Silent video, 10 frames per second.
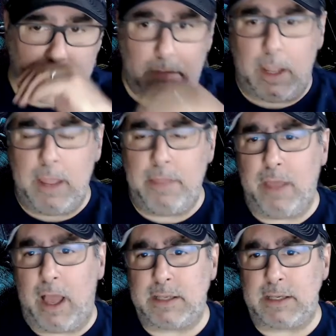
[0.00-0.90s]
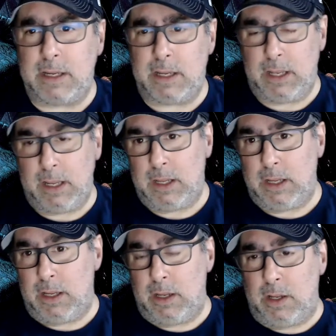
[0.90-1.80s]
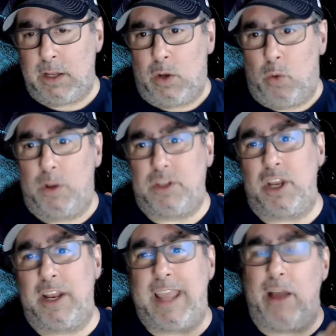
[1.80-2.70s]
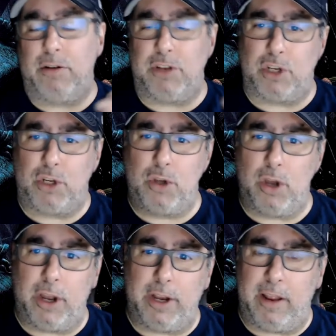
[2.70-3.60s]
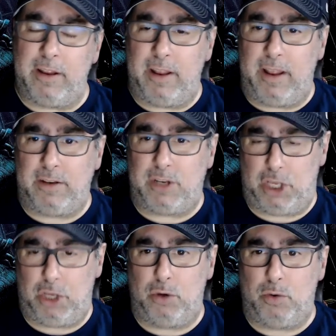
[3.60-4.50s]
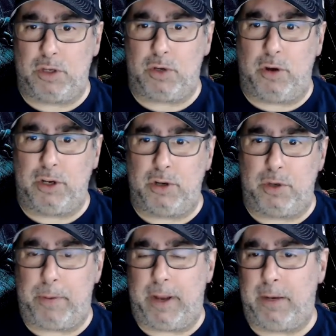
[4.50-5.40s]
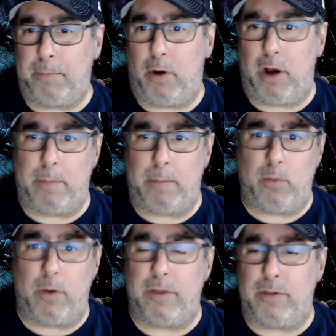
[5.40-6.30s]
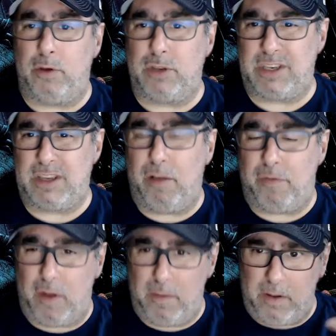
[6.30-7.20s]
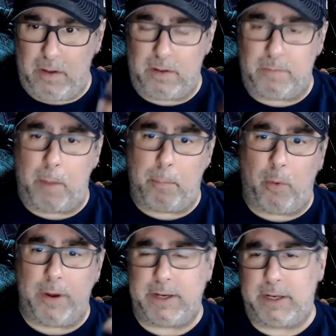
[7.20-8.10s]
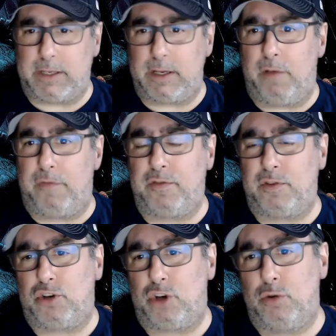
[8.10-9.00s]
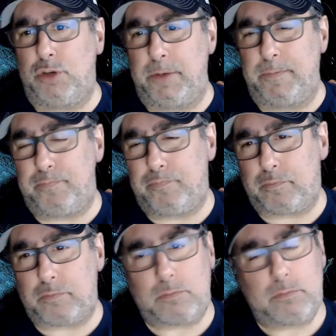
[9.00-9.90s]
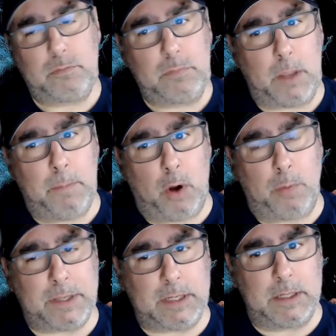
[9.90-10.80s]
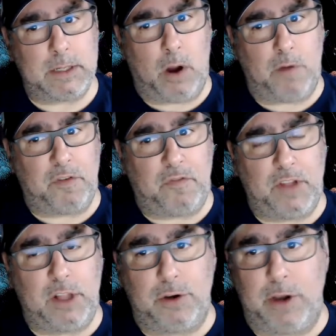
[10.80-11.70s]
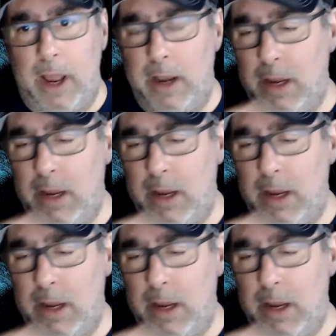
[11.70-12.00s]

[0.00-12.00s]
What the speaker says: And thus, what's going to count as good to you is going to depend in part about whether those self-appointed, self-chosen purposes are fulfilled or not.